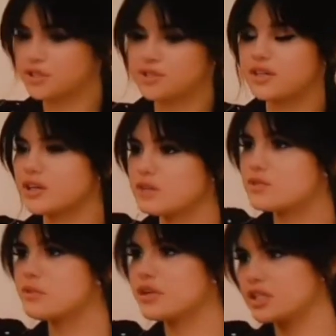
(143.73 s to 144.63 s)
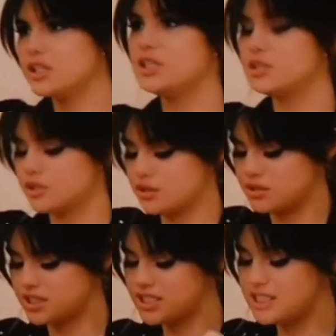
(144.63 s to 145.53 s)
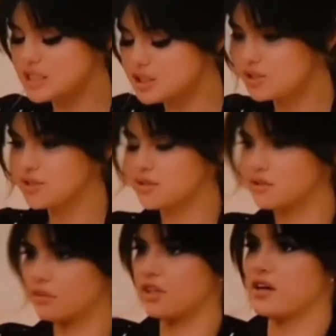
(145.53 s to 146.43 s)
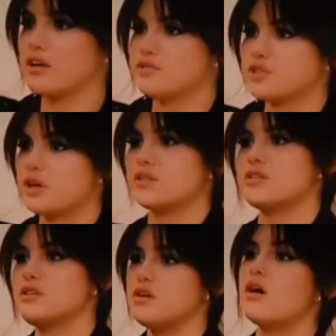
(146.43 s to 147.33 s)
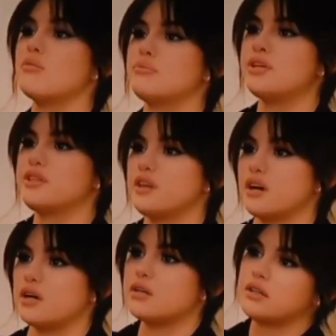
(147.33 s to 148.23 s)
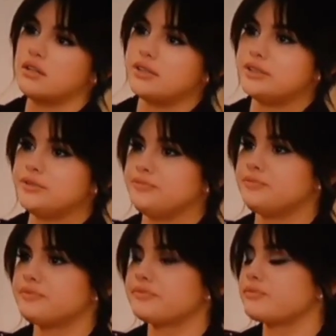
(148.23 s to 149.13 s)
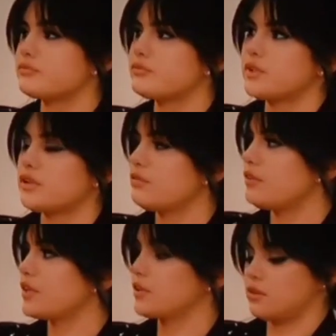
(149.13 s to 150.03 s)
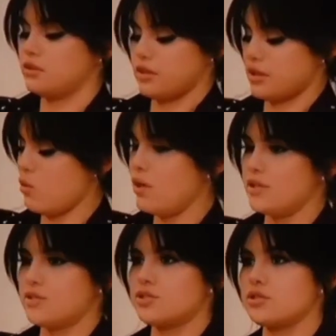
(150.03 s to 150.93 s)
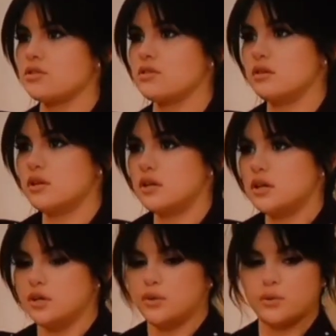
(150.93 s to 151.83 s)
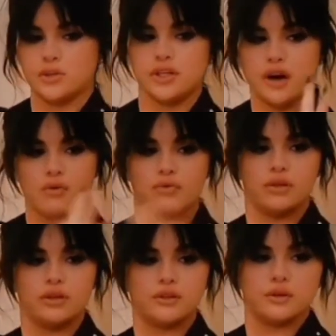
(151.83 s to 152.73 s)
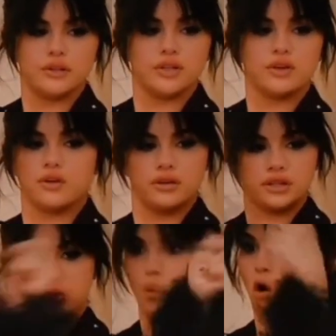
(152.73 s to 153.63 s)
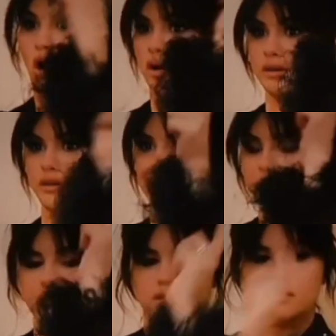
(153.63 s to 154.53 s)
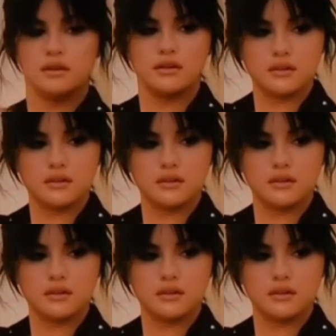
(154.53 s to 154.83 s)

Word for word: I just like I've spent years, years That's of my life bad. trying to not be that. So I fucking look like a witch, with the outfit doing it all, like the wand again.